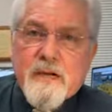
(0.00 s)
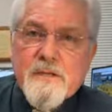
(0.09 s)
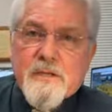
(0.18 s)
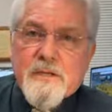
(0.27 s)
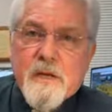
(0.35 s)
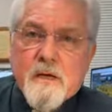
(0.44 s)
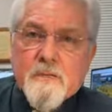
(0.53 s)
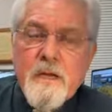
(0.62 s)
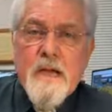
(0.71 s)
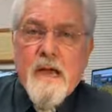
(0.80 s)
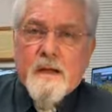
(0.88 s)
thyself.
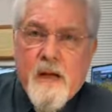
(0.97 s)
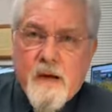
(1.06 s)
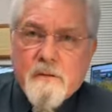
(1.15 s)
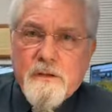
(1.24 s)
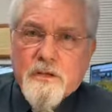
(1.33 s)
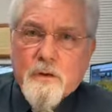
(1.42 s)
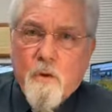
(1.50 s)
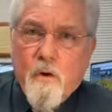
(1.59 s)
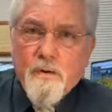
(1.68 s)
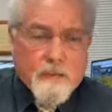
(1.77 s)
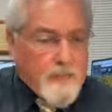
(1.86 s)
And now he's
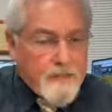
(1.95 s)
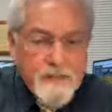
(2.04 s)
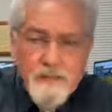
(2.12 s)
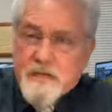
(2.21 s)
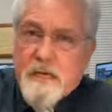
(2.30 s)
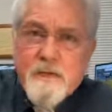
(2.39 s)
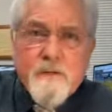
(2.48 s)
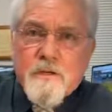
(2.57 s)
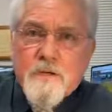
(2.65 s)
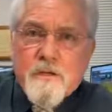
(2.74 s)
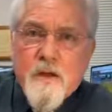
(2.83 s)
quoting, and it's in
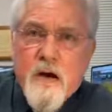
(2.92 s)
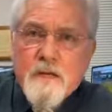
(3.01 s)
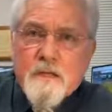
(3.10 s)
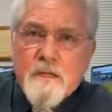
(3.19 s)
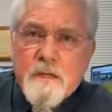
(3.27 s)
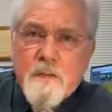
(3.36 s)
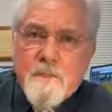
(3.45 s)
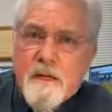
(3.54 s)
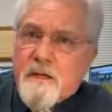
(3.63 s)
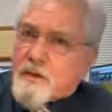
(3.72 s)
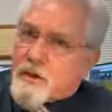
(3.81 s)
the Tanakh.
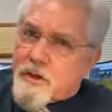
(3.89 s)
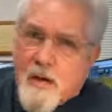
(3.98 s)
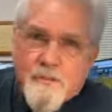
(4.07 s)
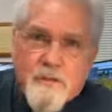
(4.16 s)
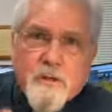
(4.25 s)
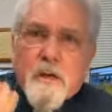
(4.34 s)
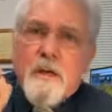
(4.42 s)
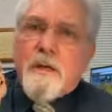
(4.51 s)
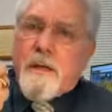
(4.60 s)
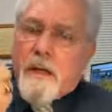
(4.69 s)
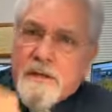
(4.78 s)
It's chapter
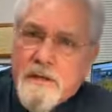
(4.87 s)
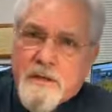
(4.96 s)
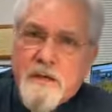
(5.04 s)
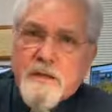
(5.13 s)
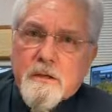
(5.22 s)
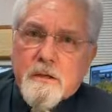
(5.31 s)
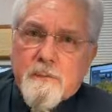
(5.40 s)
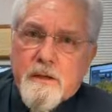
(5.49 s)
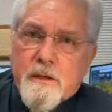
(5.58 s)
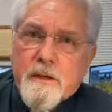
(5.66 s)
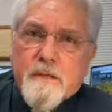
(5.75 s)
19 of
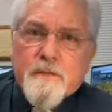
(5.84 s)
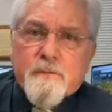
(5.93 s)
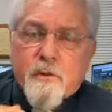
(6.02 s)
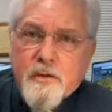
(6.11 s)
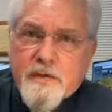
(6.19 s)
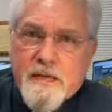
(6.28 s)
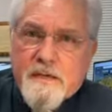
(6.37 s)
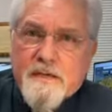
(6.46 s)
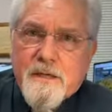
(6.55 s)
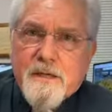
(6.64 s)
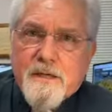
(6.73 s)
Leviticus, verse
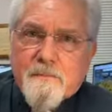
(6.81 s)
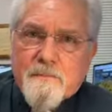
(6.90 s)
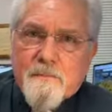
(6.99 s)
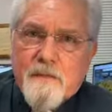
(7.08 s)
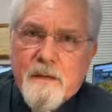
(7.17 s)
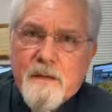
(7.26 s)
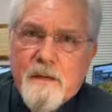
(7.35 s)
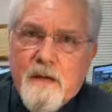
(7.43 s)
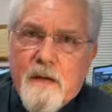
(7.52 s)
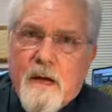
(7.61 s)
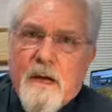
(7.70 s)
18.
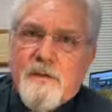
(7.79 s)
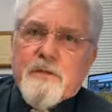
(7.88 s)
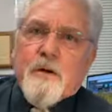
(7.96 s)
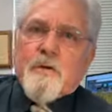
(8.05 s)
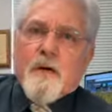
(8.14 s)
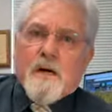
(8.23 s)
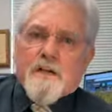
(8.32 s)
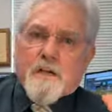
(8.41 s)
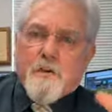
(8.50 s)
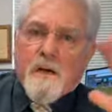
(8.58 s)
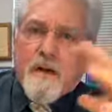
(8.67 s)
And so
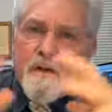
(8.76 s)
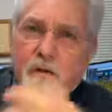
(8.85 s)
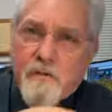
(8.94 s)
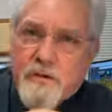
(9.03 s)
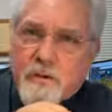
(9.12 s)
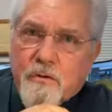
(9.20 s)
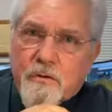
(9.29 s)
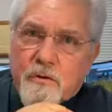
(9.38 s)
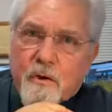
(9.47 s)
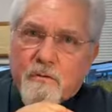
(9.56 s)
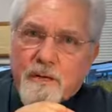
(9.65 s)
consequently, those two
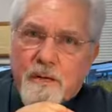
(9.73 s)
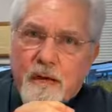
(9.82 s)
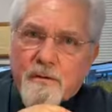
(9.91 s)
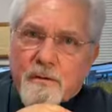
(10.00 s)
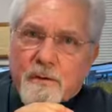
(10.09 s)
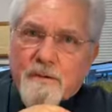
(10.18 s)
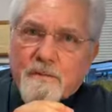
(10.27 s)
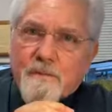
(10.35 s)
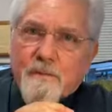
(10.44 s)
to go together.